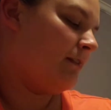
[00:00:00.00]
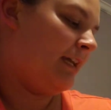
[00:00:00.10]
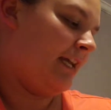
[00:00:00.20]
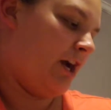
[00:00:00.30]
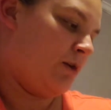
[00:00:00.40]

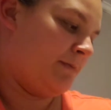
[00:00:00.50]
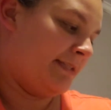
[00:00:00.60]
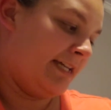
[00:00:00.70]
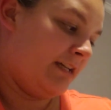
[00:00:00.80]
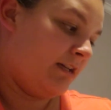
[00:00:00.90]
He
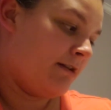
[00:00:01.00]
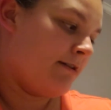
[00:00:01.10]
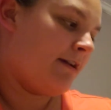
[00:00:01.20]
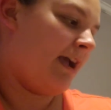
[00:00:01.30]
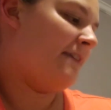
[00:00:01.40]
opened it,
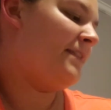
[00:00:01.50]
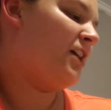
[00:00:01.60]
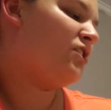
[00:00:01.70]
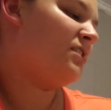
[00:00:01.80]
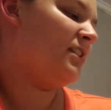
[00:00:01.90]
and
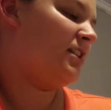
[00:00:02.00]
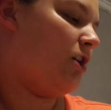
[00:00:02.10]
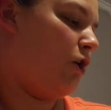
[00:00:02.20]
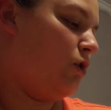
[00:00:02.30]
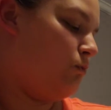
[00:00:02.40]
there stood
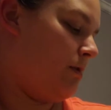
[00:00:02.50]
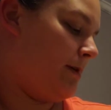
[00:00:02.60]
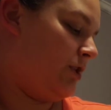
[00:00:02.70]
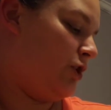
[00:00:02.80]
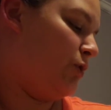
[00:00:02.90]
old
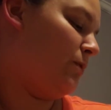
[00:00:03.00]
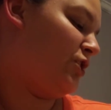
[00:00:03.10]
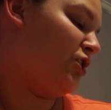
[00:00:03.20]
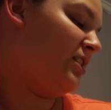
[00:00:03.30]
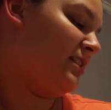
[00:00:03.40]
woman who
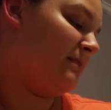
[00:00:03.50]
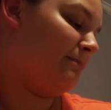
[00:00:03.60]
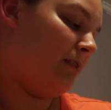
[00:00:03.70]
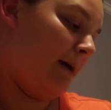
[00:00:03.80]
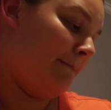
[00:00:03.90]
was just as
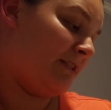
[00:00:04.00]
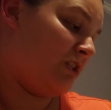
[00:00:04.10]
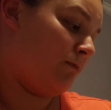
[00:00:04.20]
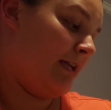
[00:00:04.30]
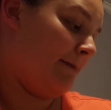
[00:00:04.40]
plump and
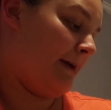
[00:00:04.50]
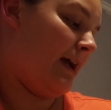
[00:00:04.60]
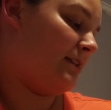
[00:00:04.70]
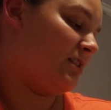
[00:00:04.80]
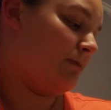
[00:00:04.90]
sweet
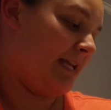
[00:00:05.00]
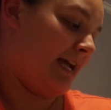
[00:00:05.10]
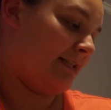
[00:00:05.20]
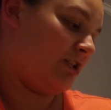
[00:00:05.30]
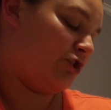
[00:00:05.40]

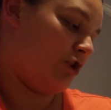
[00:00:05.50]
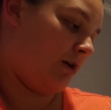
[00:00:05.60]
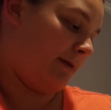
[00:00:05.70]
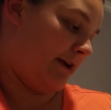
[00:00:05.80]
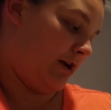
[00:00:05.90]
as a
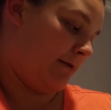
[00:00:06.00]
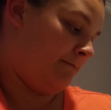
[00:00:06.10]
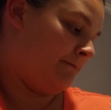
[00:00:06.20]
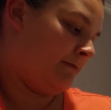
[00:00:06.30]
strawberry.